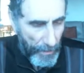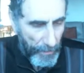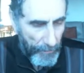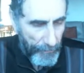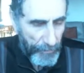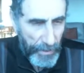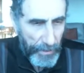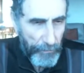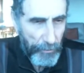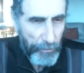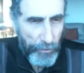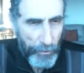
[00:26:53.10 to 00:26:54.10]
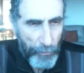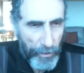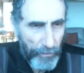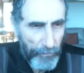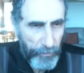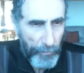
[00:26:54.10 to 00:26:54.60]
And that if the
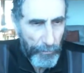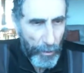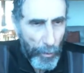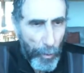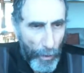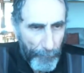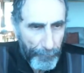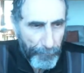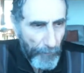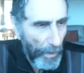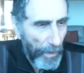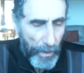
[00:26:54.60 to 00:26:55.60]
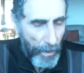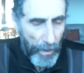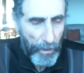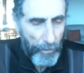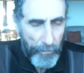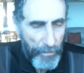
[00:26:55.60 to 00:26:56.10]
demon knew you were going to flip a coin,
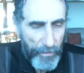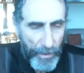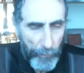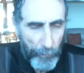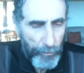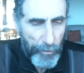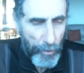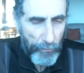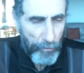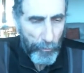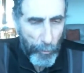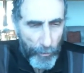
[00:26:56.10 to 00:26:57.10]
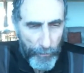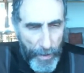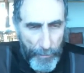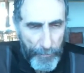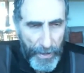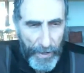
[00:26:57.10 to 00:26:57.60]
um, then it would not
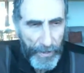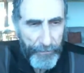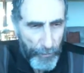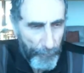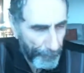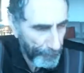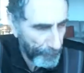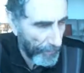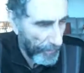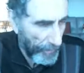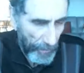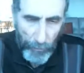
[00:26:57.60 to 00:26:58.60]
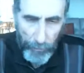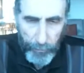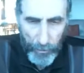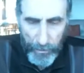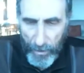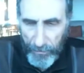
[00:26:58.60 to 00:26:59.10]
reward that behavior.
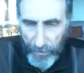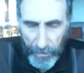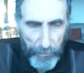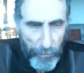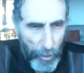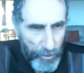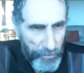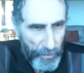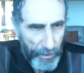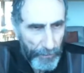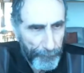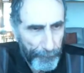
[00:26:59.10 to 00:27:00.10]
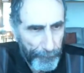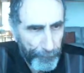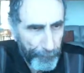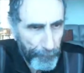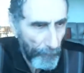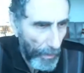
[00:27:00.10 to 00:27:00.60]
It would put nothing in box
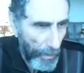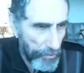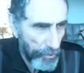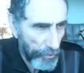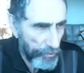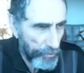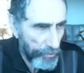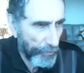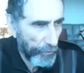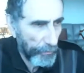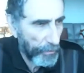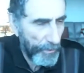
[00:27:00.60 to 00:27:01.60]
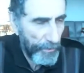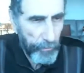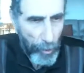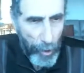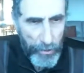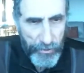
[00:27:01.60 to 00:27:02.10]
B. So you're still
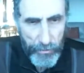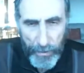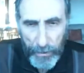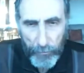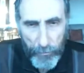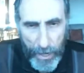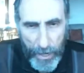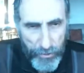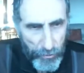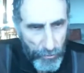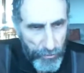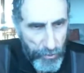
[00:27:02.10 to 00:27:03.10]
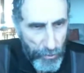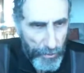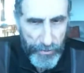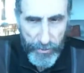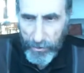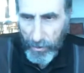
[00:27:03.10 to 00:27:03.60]
going to be obliged to make a rational